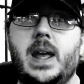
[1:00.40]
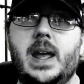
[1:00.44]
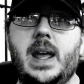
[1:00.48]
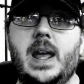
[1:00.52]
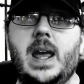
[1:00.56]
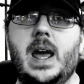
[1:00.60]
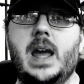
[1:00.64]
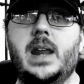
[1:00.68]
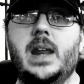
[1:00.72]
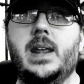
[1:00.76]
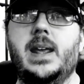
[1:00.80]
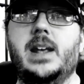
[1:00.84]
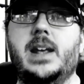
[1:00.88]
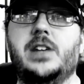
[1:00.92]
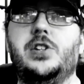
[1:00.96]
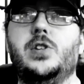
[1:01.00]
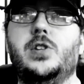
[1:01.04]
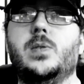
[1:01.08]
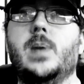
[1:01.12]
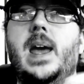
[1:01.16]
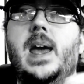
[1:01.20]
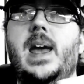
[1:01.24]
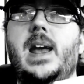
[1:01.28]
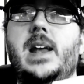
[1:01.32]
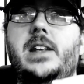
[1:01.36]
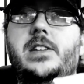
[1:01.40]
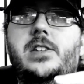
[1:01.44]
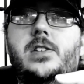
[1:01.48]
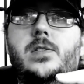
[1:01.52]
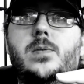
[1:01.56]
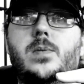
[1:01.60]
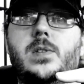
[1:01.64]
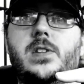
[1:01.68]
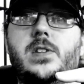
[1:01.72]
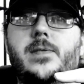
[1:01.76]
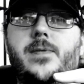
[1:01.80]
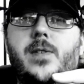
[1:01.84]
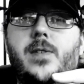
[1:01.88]
and the issue ends
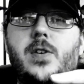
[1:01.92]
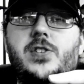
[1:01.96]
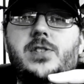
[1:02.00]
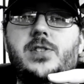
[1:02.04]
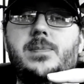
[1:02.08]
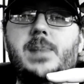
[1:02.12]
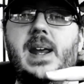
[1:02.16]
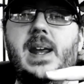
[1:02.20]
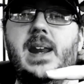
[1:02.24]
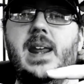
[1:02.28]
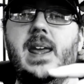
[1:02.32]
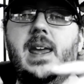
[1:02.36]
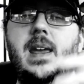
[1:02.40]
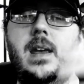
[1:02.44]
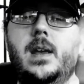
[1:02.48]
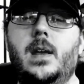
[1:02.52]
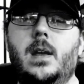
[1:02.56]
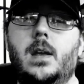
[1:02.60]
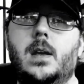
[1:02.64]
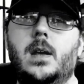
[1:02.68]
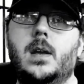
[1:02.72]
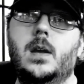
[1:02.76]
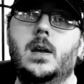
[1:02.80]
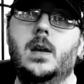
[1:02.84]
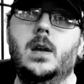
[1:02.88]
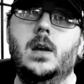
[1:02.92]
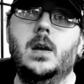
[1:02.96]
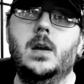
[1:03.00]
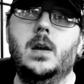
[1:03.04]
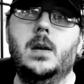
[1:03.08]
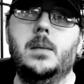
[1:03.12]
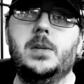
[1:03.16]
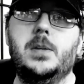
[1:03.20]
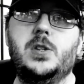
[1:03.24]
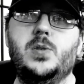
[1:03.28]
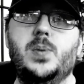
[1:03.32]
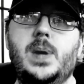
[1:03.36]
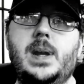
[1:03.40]
with the first meeting
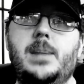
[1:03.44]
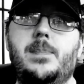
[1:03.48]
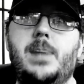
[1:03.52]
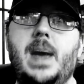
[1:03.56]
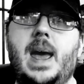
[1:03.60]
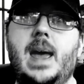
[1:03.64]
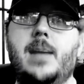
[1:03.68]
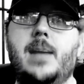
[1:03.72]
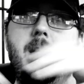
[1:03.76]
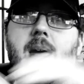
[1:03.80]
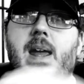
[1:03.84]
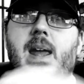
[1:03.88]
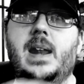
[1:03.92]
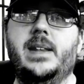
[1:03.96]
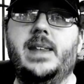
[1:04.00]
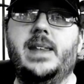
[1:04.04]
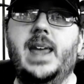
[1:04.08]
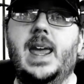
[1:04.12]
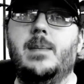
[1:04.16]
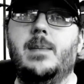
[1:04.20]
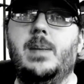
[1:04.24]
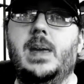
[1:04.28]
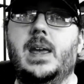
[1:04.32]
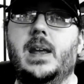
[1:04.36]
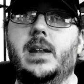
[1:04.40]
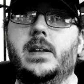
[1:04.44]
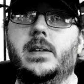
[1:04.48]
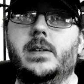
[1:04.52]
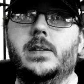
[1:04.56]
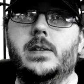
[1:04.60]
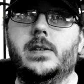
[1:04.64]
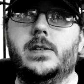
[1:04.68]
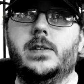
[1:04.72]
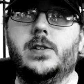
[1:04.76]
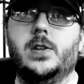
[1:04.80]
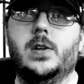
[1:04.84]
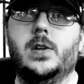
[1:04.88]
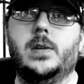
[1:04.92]
between Batman and Damian,
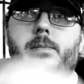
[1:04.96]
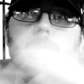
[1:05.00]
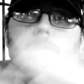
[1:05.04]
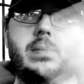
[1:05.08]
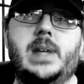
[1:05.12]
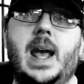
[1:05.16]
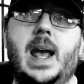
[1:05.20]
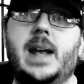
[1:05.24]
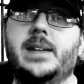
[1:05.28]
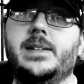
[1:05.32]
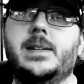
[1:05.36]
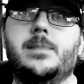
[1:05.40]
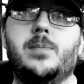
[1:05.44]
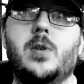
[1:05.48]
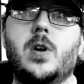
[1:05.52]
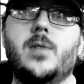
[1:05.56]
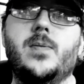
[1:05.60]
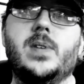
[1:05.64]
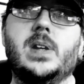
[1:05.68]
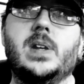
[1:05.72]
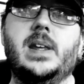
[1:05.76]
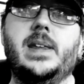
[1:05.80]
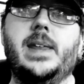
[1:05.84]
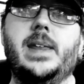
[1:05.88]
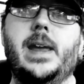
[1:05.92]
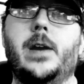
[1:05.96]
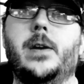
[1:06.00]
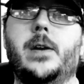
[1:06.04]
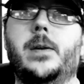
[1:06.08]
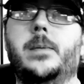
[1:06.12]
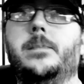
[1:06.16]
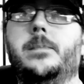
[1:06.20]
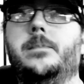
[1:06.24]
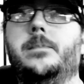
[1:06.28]
so it ties in perfectly there.